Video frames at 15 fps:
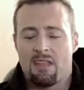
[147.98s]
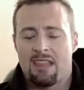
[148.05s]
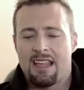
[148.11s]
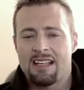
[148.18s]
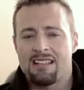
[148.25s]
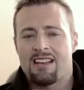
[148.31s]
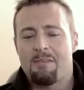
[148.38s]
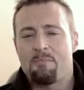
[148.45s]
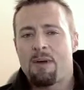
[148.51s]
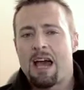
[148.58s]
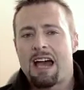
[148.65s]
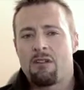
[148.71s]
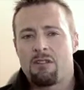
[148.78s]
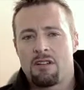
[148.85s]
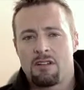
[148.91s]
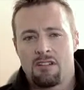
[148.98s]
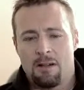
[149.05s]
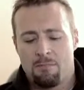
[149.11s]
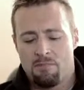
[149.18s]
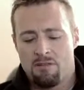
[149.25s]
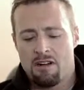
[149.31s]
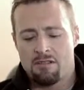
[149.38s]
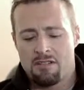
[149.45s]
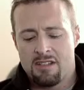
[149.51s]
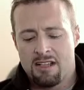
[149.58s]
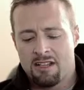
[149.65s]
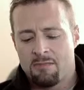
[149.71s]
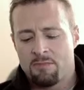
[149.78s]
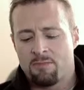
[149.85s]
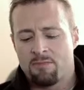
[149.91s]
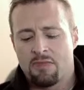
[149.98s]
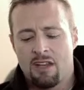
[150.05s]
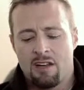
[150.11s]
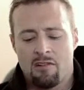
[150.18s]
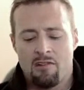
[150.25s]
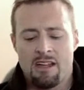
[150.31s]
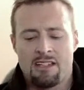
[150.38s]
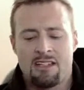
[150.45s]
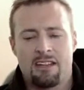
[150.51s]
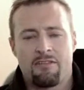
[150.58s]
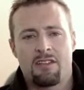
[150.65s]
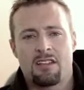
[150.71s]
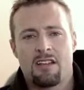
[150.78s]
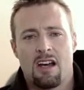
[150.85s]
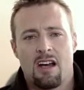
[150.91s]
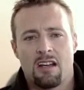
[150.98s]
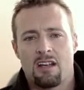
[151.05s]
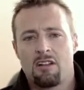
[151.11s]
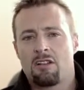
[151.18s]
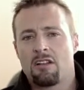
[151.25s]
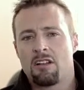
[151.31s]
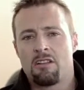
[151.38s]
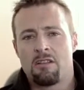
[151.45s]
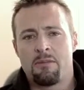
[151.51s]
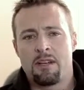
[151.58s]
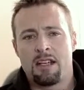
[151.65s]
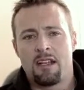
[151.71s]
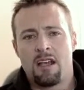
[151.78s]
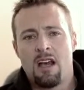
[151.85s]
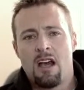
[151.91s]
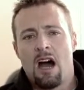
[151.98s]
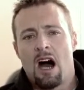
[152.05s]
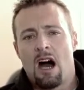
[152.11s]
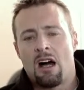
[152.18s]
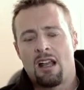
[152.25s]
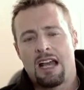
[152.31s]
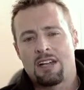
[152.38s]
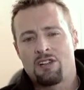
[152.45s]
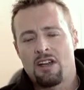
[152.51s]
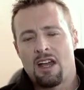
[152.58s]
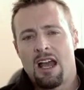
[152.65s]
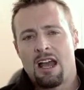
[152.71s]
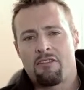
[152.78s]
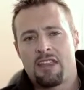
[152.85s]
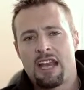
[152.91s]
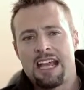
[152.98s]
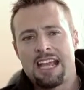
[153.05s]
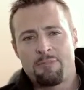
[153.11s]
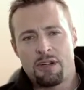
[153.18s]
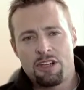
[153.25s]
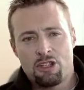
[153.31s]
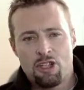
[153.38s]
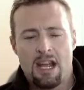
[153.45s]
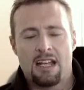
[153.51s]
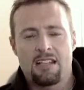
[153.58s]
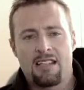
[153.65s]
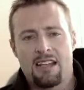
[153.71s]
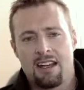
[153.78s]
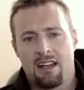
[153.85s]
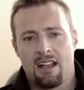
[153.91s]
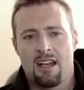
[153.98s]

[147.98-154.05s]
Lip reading: Things like powders like protein, creatine, Vitargo, glutamine, I'll actually have that in my checked-in